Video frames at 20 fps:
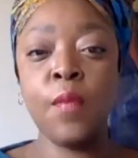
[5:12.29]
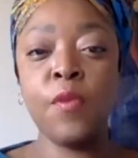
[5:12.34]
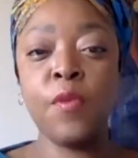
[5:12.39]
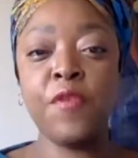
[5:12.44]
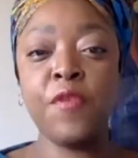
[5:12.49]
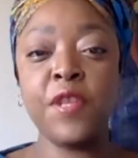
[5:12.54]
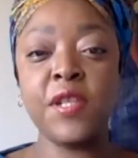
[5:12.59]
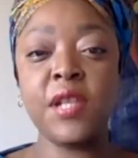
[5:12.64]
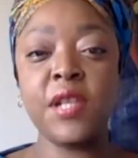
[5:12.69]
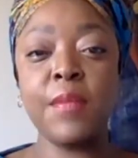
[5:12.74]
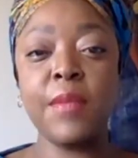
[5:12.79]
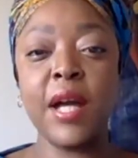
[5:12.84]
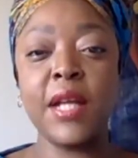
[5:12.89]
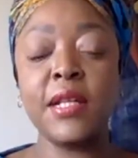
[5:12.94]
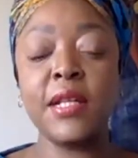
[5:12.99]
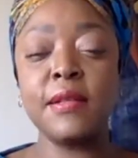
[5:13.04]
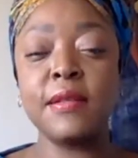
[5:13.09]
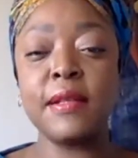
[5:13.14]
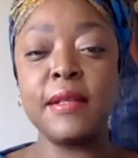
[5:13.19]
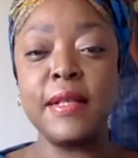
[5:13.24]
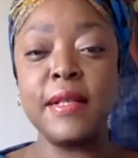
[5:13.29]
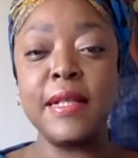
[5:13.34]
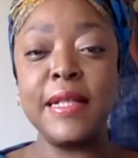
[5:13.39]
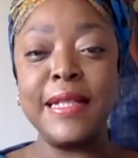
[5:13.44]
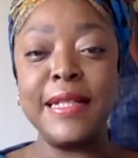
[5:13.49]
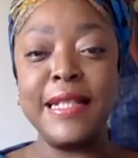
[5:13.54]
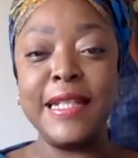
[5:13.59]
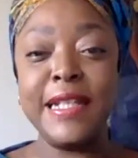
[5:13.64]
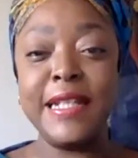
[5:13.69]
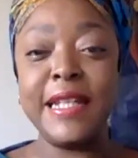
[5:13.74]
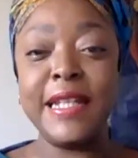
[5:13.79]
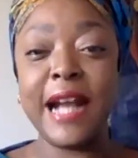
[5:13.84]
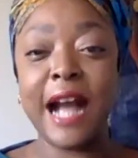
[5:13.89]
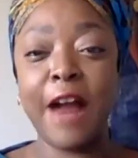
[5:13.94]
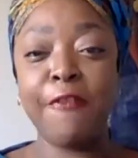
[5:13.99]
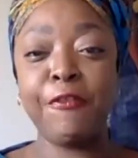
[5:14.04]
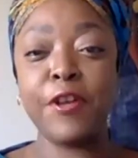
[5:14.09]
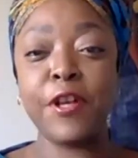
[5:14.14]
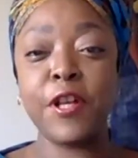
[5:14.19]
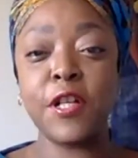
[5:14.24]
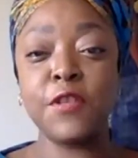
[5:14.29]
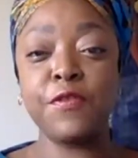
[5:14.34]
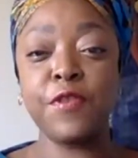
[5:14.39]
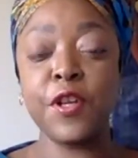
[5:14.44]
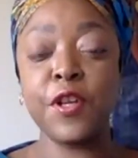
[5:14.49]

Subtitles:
Professor Madhi is leading Africa's